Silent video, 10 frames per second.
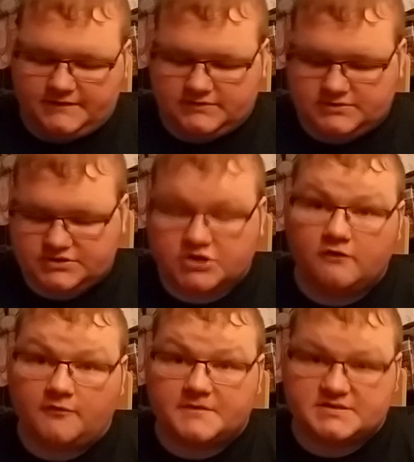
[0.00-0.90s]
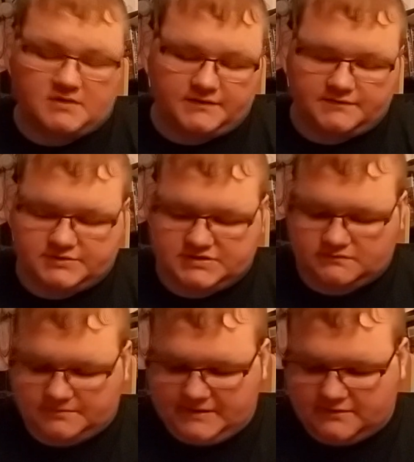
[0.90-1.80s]
There's two of them this month, which is a
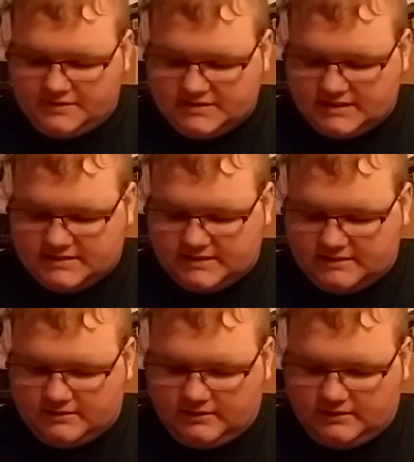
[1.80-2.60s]
big reason I stayed